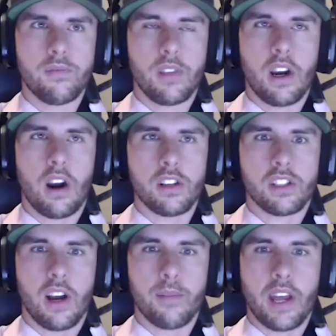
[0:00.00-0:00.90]
there are
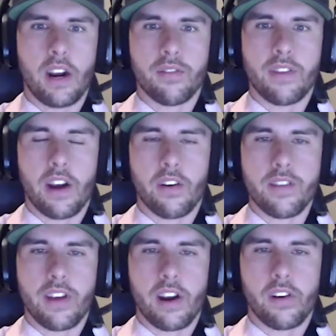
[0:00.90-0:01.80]
some that are very
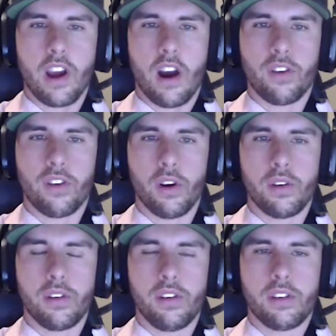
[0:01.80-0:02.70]
very off-road